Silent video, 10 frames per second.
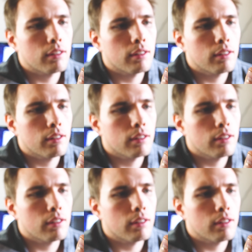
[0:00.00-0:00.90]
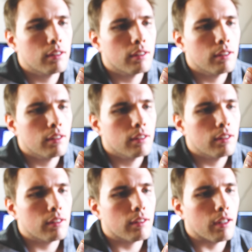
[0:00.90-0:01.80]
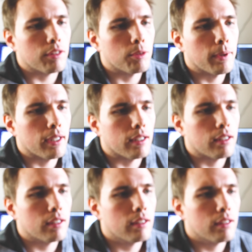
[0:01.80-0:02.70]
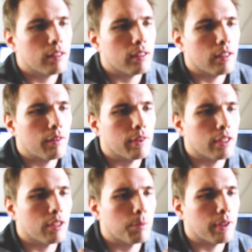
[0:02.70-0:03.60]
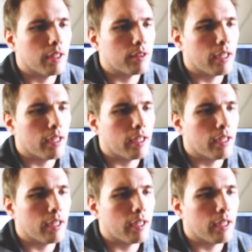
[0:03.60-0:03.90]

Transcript: Hey, Josh, how's it going? It's not too bad. Everything good with the other